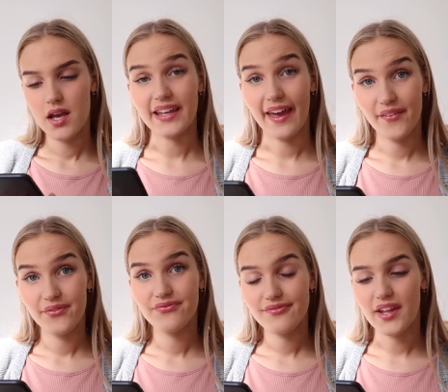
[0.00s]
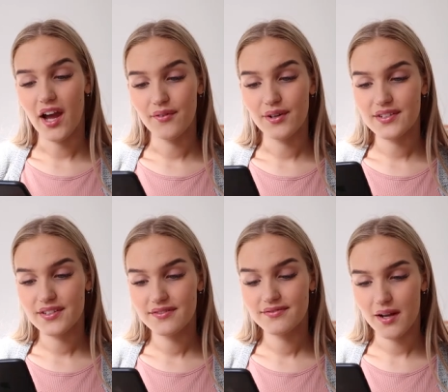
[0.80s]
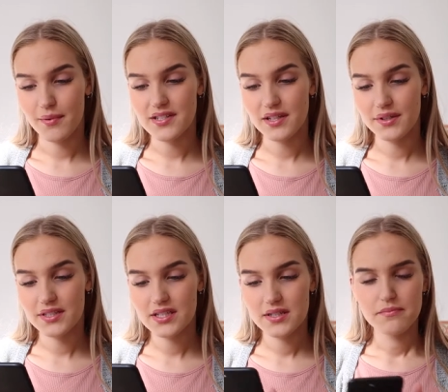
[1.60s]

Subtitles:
Yeah, I would. I bloody would.